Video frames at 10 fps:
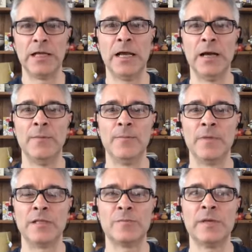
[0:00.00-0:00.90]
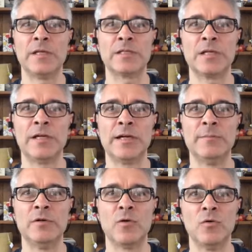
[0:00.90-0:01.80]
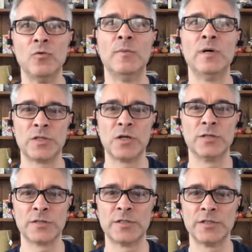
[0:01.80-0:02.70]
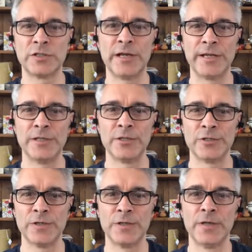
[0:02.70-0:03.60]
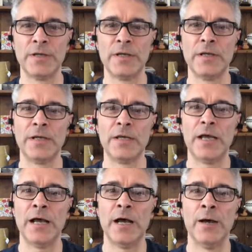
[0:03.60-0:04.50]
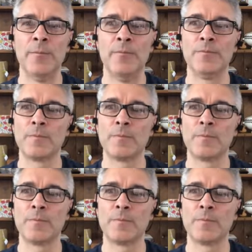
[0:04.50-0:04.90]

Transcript: Um, mm-hmm. It's been a time of almost constant change. Um,